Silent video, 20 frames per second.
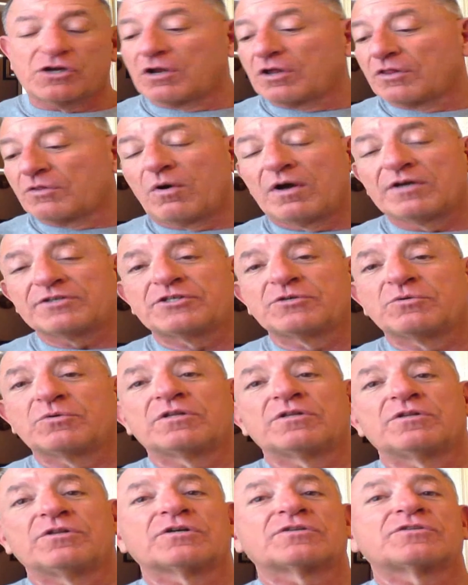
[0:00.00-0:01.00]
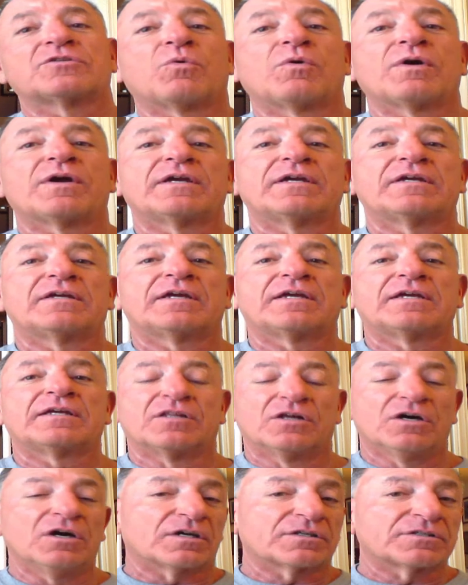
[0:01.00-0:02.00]
Otherwise, he wouldn't look the way he
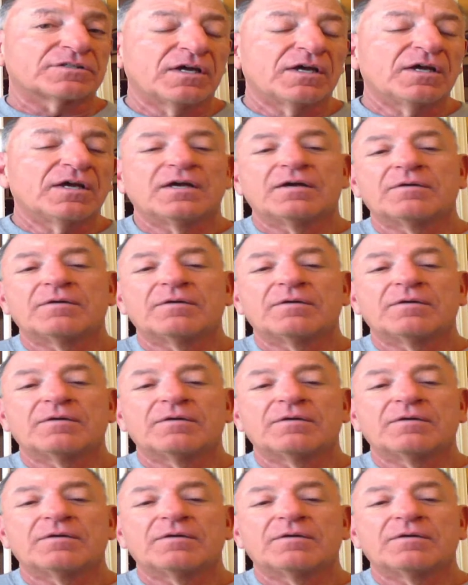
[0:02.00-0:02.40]
looked.